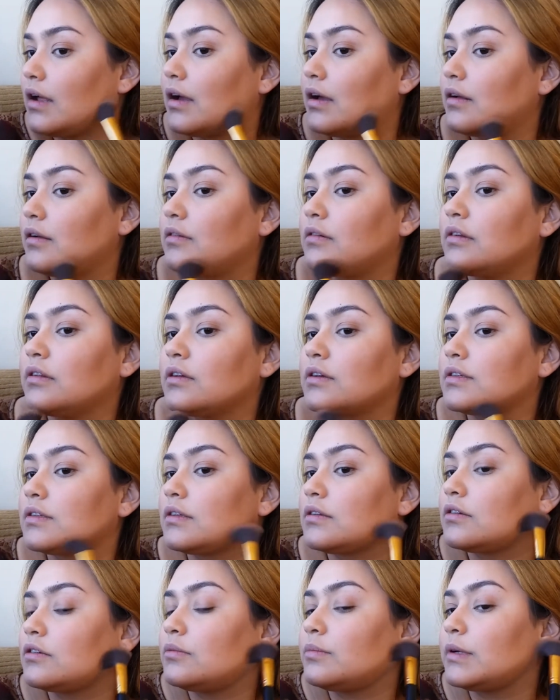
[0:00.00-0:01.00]
I know it
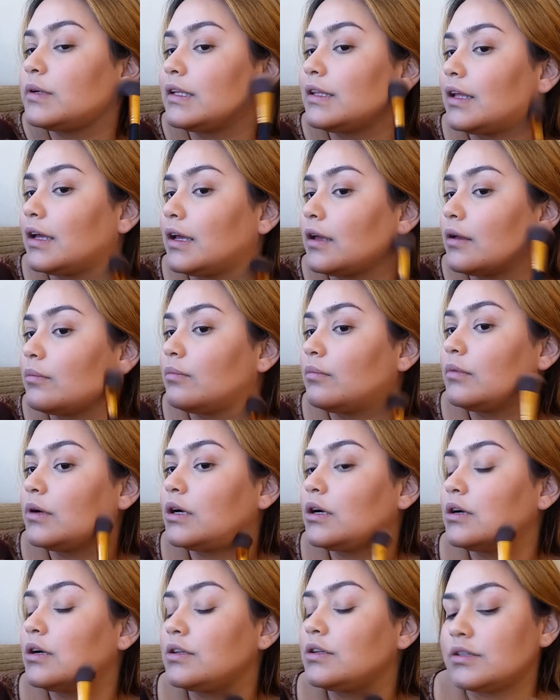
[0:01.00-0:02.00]
looks a little bit like
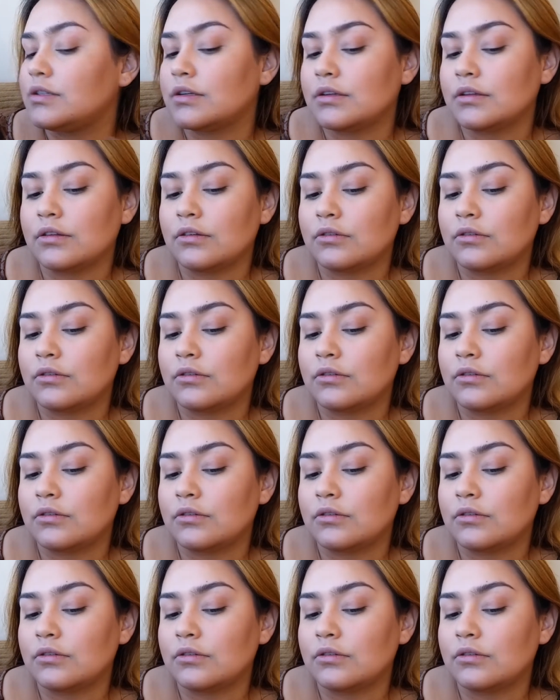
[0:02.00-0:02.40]
much and a